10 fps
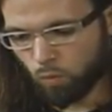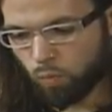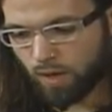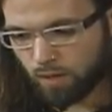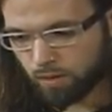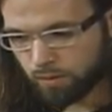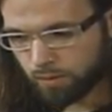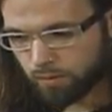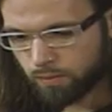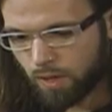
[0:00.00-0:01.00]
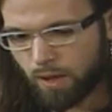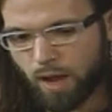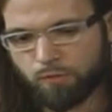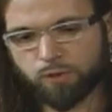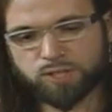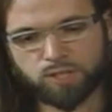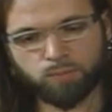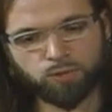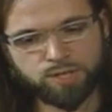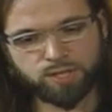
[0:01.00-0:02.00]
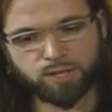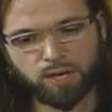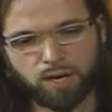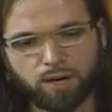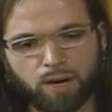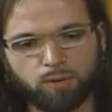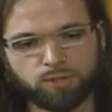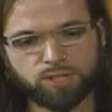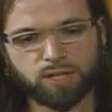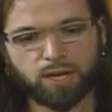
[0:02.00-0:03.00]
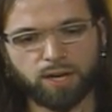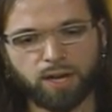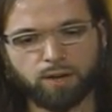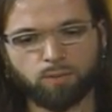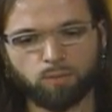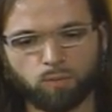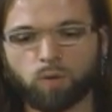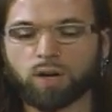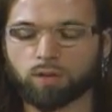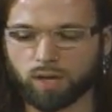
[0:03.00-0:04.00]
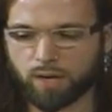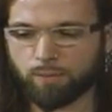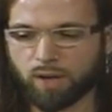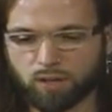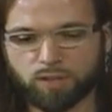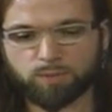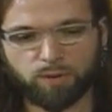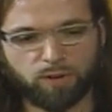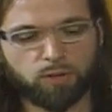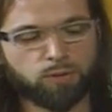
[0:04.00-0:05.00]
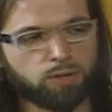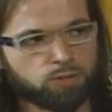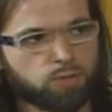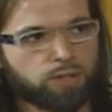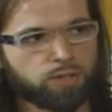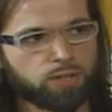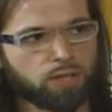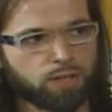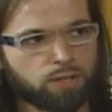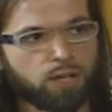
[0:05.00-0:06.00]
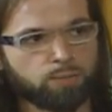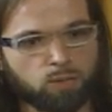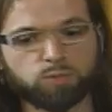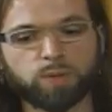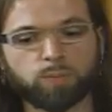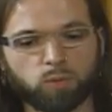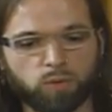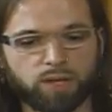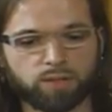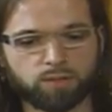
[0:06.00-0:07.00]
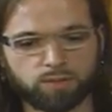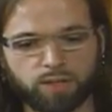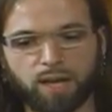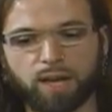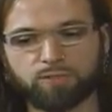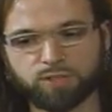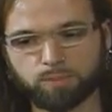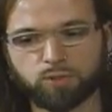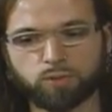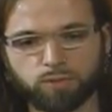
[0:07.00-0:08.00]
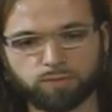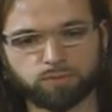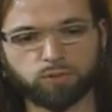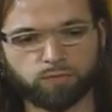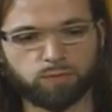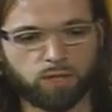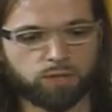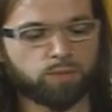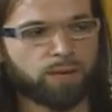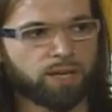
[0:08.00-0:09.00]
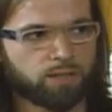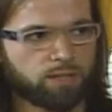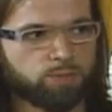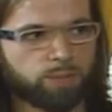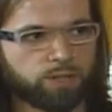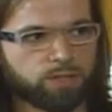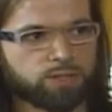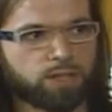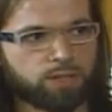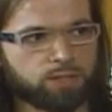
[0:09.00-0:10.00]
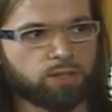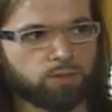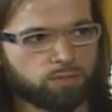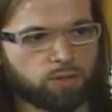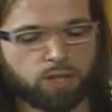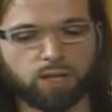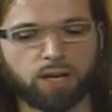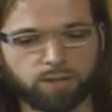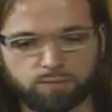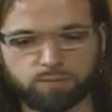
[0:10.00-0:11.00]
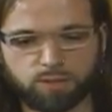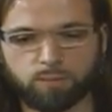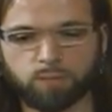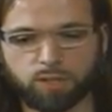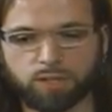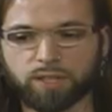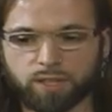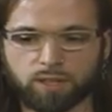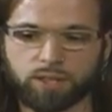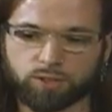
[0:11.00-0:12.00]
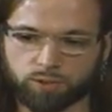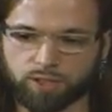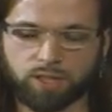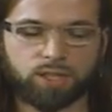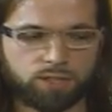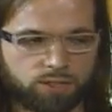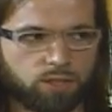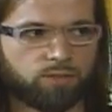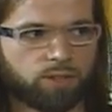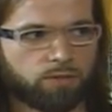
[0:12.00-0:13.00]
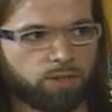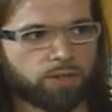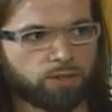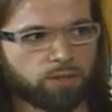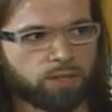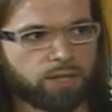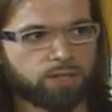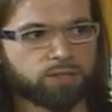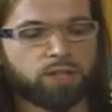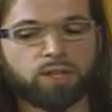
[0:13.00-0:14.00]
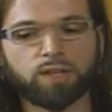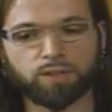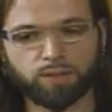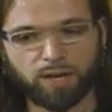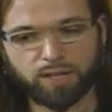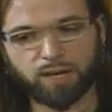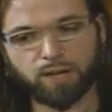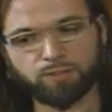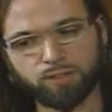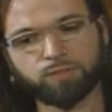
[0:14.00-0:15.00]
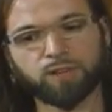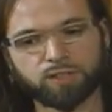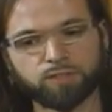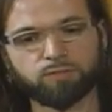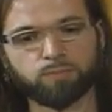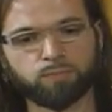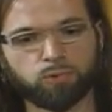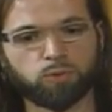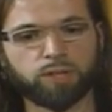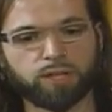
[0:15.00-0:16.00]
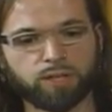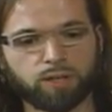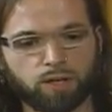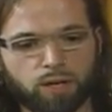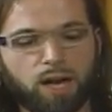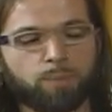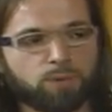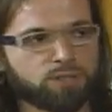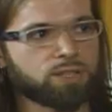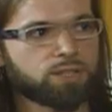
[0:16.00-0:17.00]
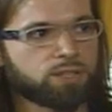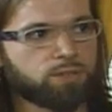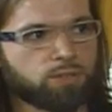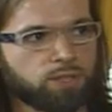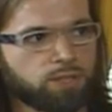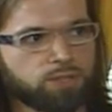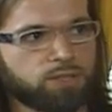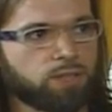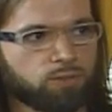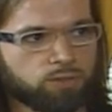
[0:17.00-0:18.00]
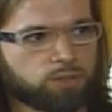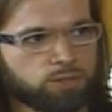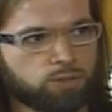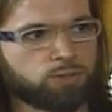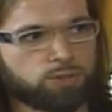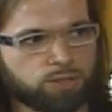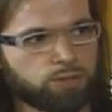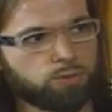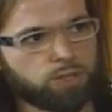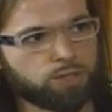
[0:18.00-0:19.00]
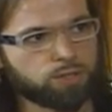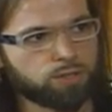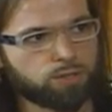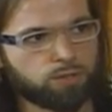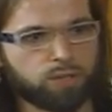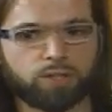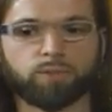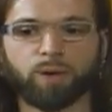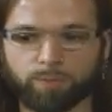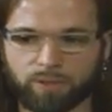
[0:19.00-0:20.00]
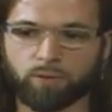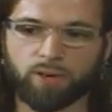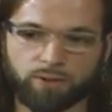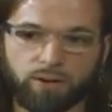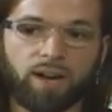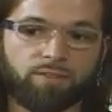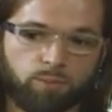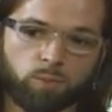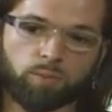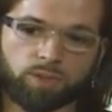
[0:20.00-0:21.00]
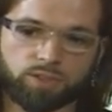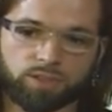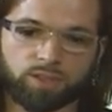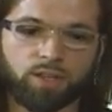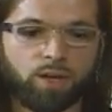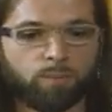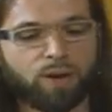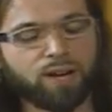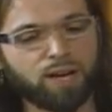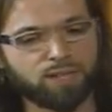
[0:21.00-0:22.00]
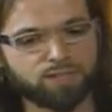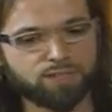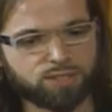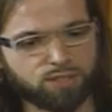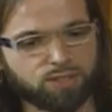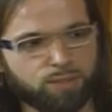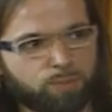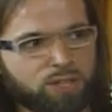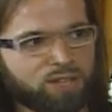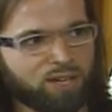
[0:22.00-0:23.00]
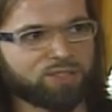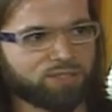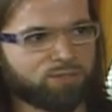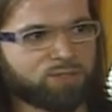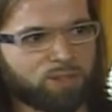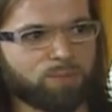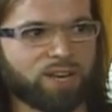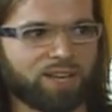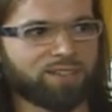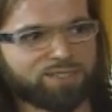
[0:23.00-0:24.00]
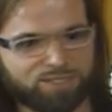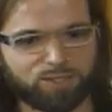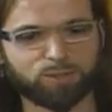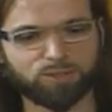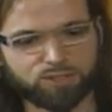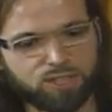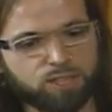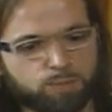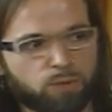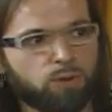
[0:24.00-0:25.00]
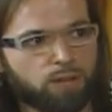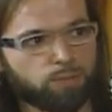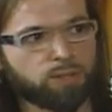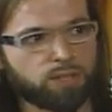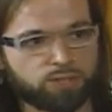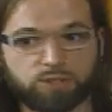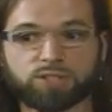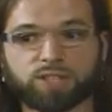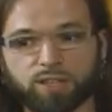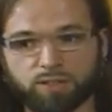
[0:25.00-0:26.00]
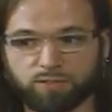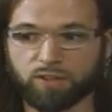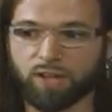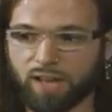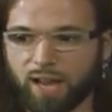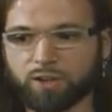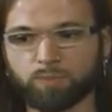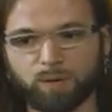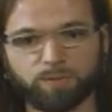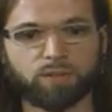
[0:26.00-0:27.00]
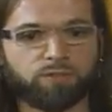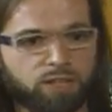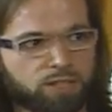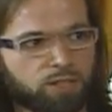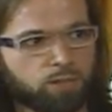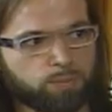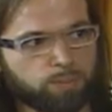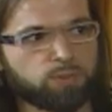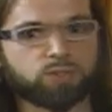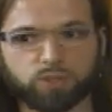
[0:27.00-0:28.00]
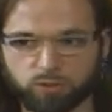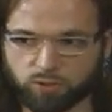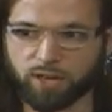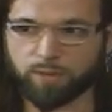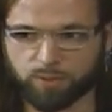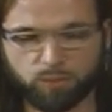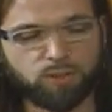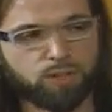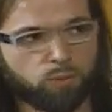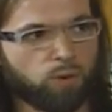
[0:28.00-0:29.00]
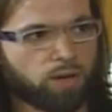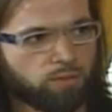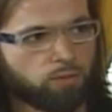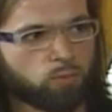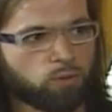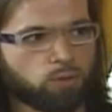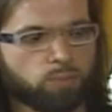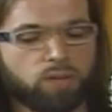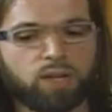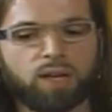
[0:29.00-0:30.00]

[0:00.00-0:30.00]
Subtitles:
Well, for some reason, I will say I have. Well, I lost my father when I was rather young, and like most people, when they have some sort of very traumatic experience that they are not completely intellectually conscious of at a very early age, that can have the effect of creating a hypersensitivity in general to social situations, so that you might be a rather affable person, but not necessarily because of some innate social sense, but rather because you're scared of how you might be affecting other people, so you try to be really aware of a room.